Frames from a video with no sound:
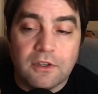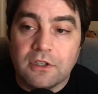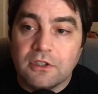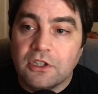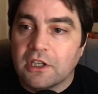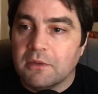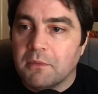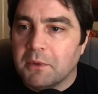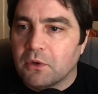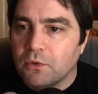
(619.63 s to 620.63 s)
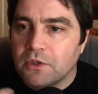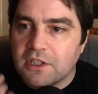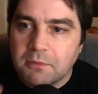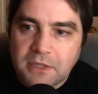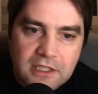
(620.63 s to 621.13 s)
and you can maybe go and
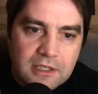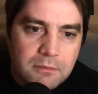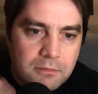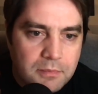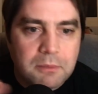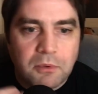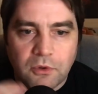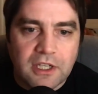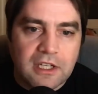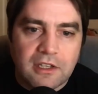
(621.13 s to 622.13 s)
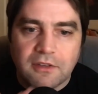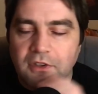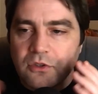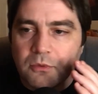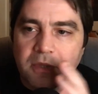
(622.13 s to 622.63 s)
speak to people on an
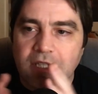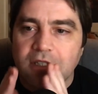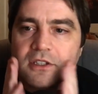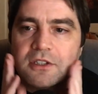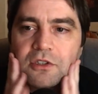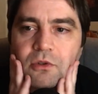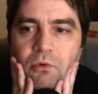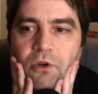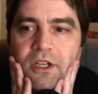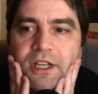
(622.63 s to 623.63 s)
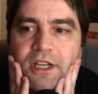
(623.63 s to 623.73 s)
individual basis and so on.